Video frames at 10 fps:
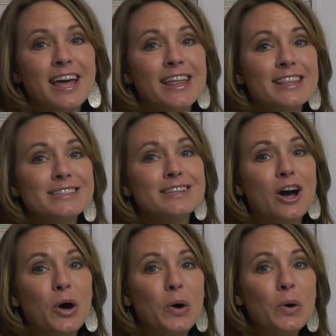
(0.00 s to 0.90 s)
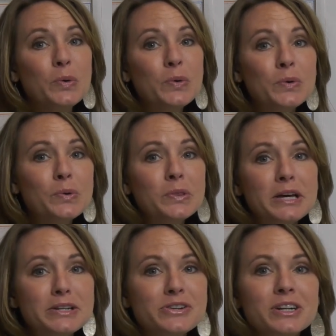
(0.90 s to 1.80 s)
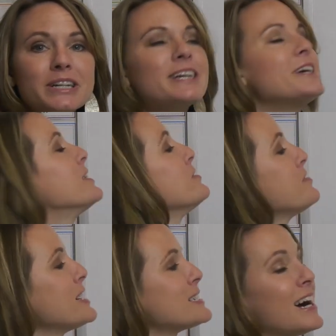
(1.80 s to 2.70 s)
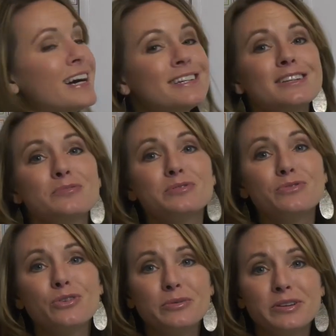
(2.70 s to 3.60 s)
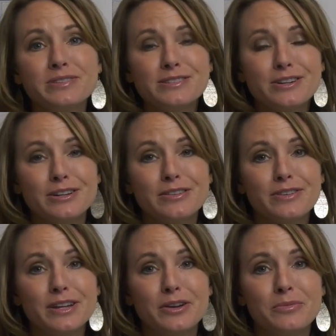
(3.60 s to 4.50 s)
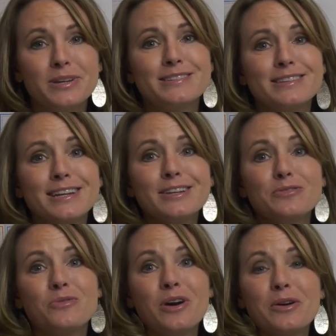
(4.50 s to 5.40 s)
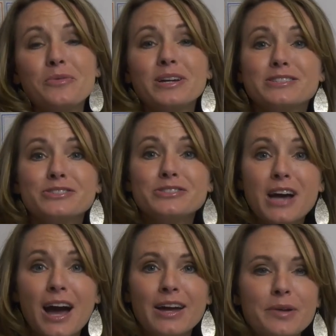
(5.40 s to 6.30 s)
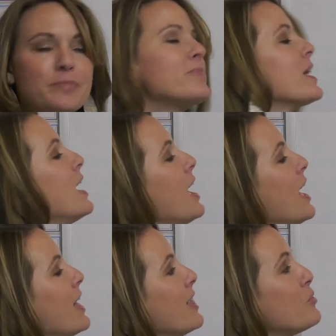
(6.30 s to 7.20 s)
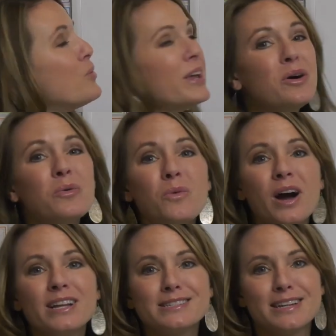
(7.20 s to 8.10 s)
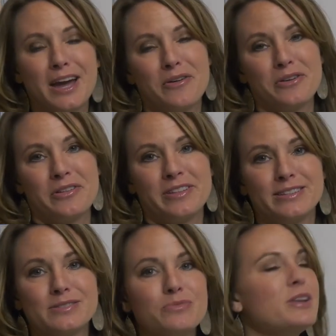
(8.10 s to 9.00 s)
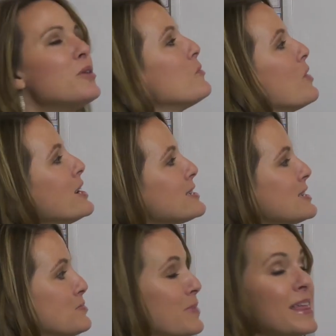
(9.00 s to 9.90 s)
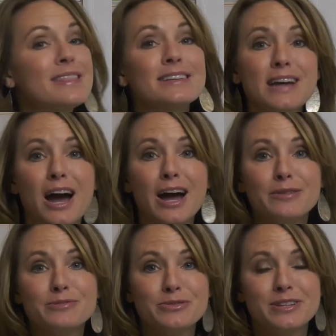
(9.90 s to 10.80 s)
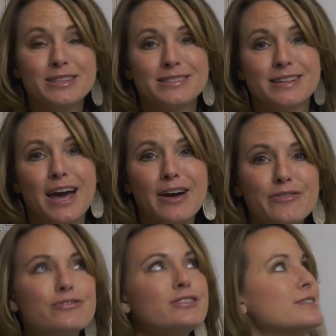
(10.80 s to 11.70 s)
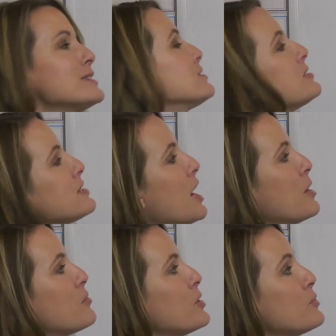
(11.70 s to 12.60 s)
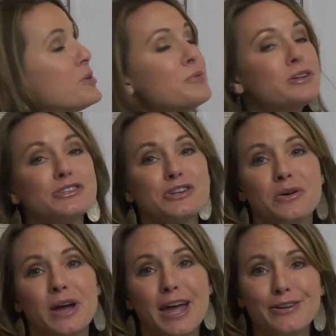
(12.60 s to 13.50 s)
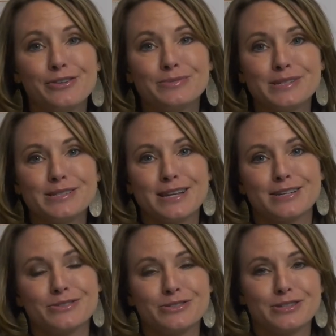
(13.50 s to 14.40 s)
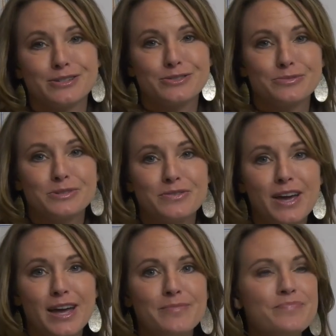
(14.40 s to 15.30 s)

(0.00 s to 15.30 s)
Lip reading: This is a whole lot of drawing here. In fact, I did it before we even started the video because I didn't want to waste your time. We don't want to count all these. We don't want to spend the time doing this every single time when we want to show 8 groups of 6 or 6 groups of 8.